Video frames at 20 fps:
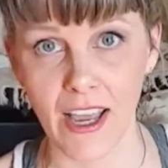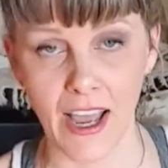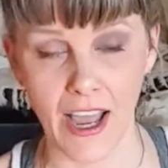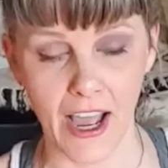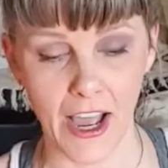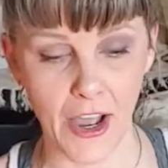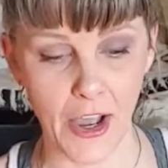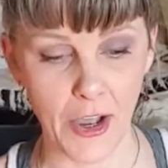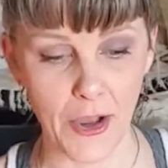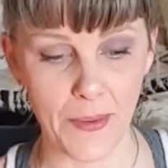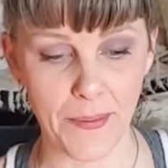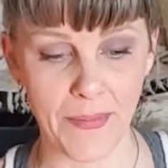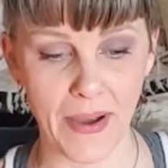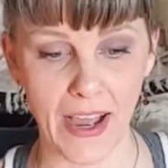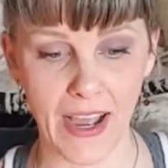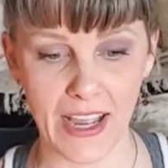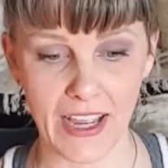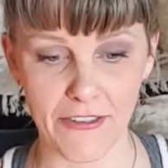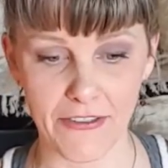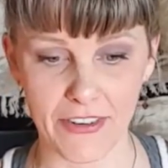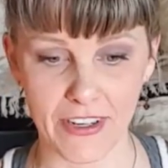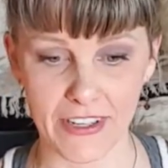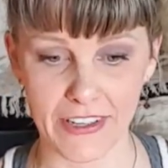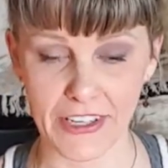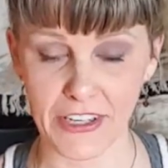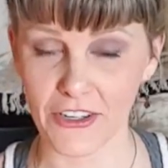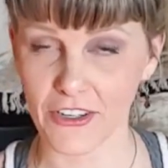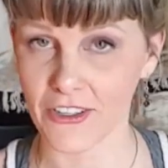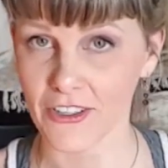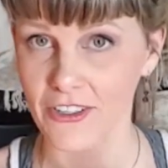I've
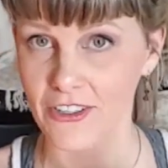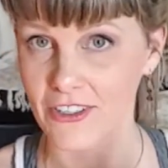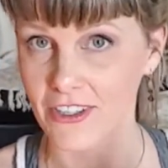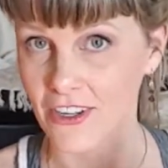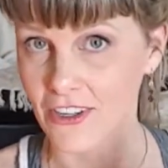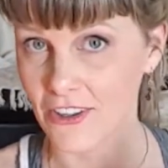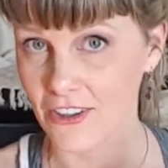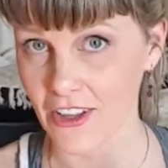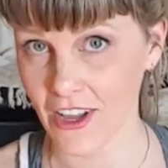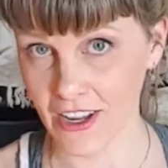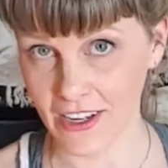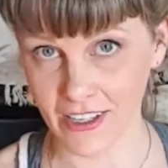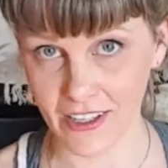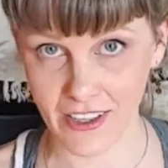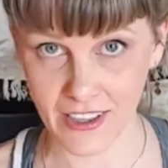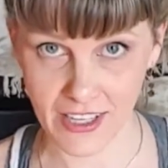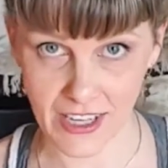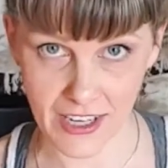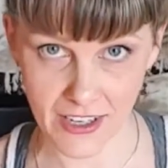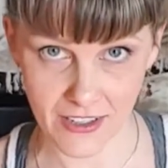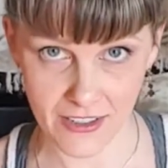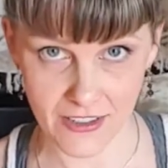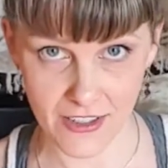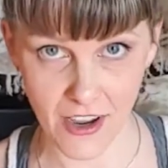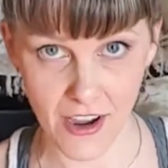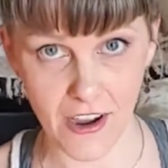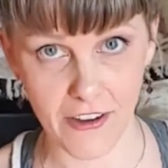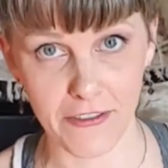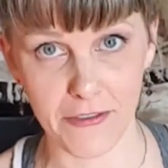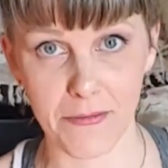cleared a lot of things
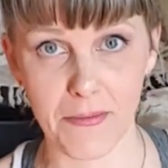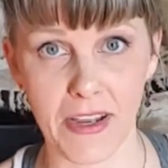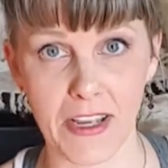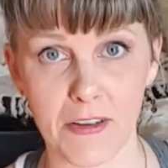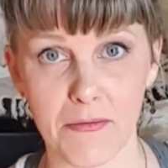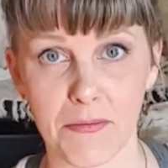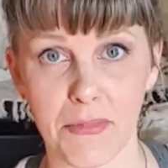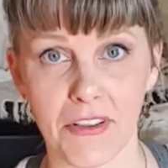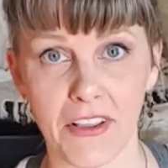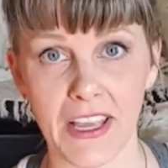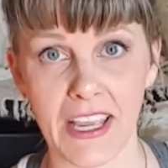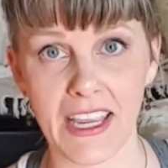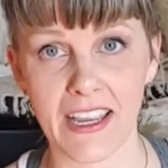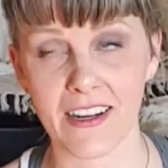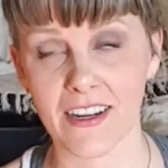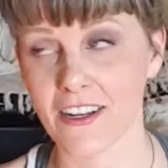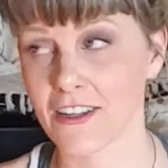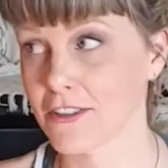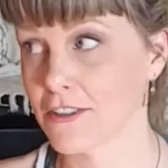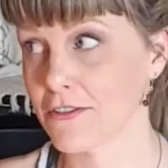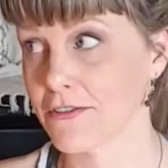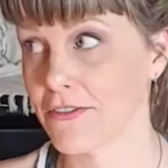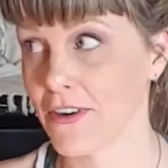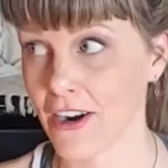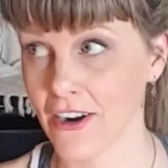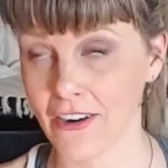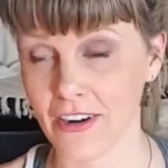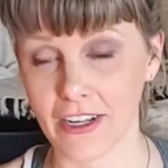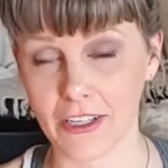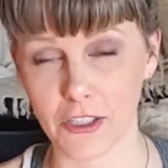off my plate as
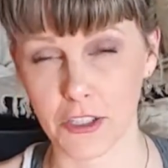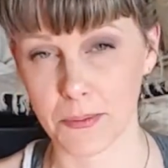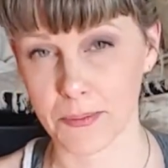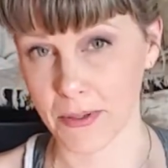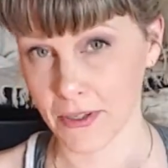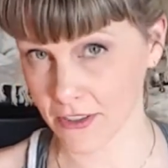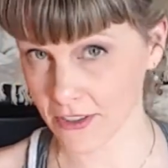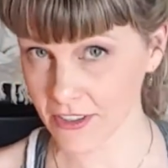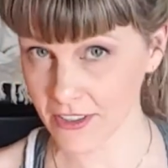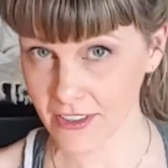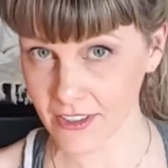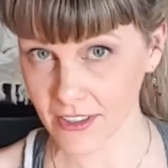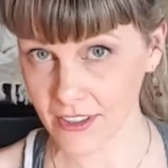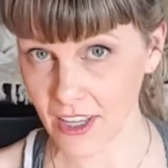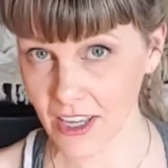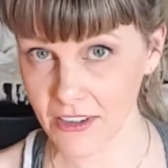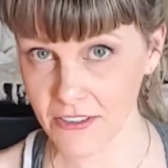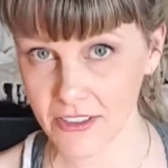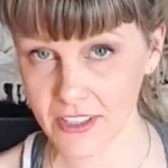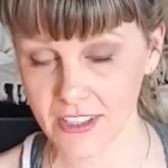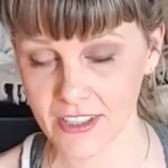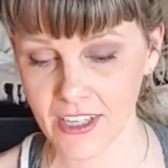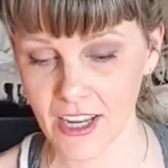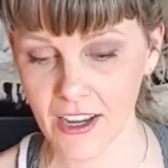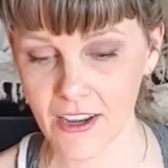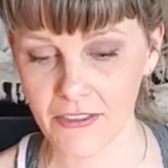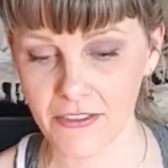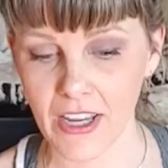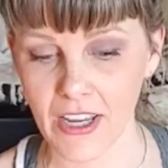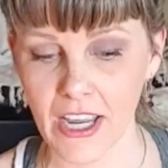far as personal life
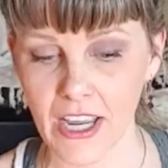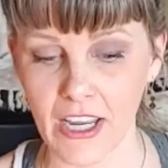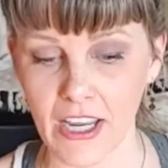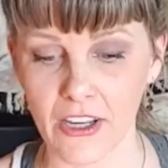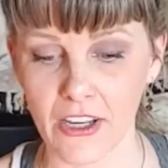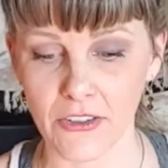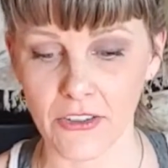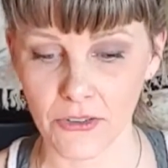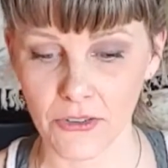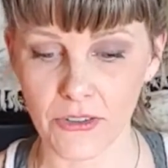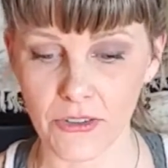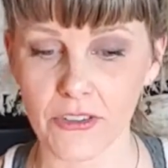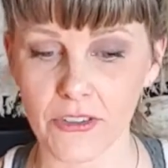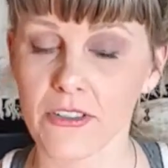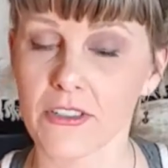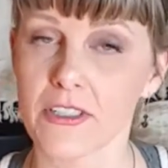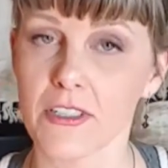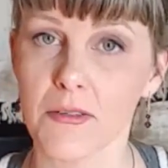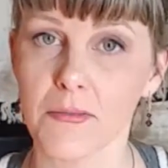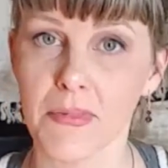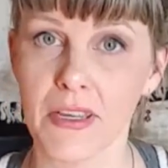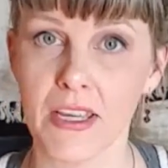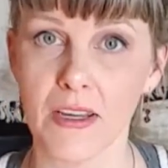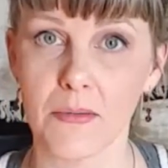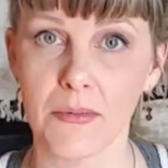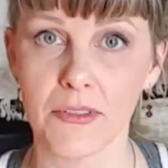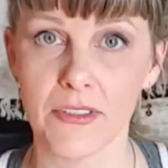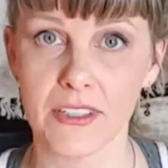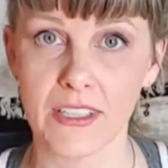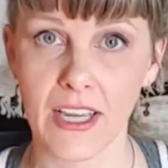stuff in order to be
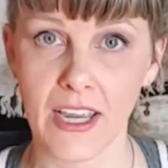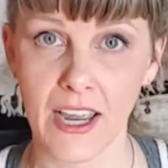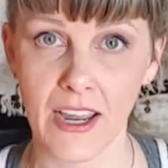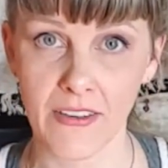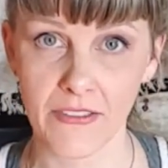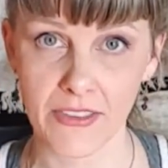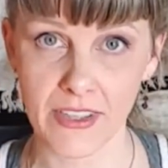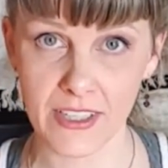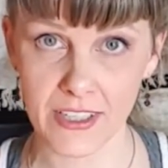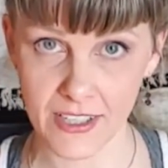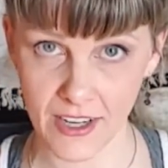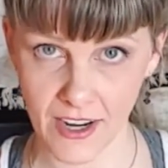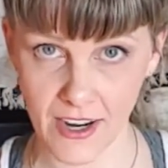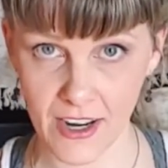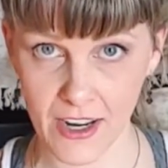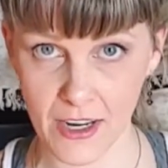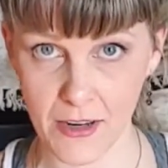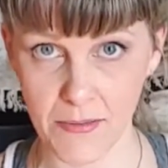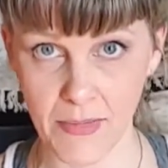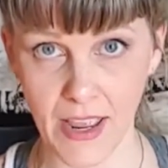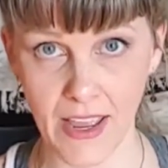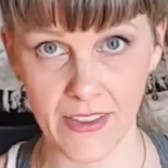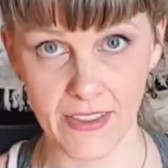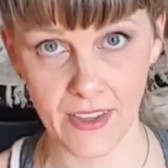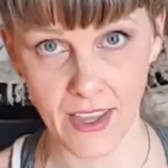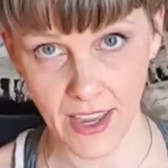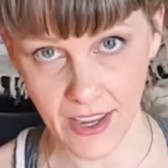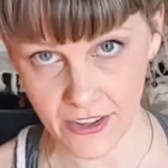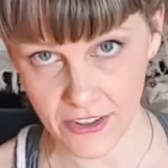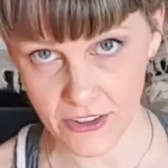able to have the time
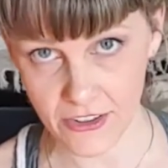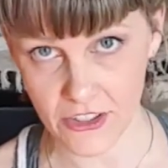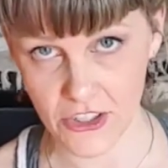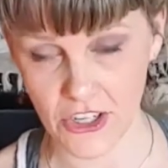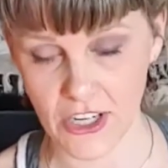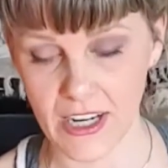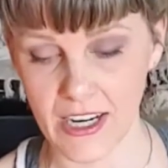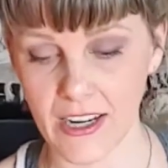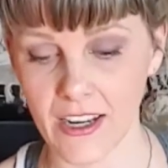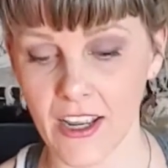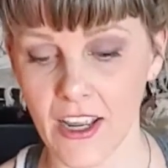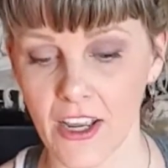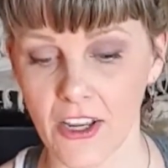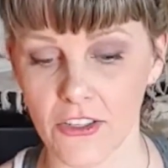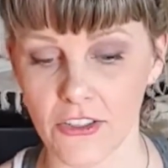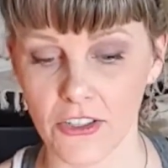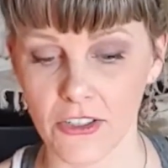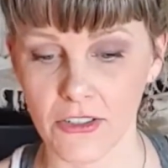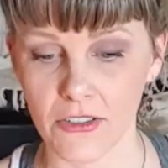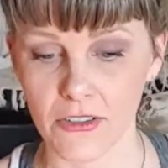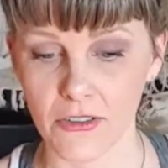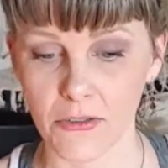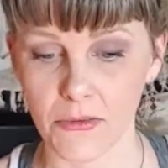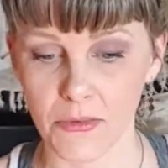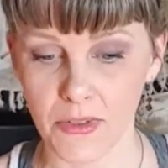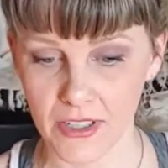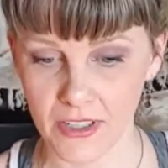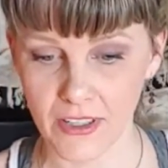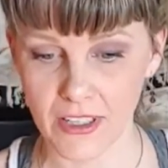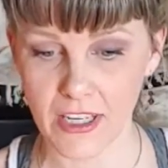and the energy to
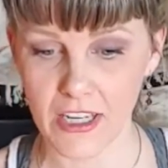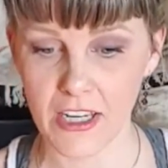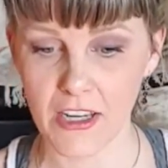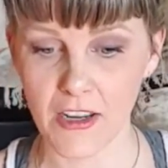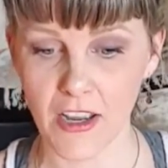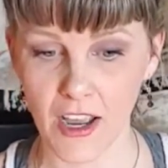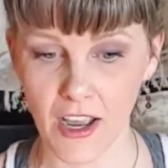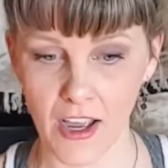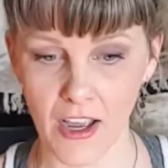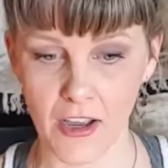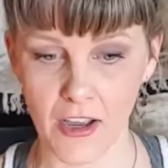really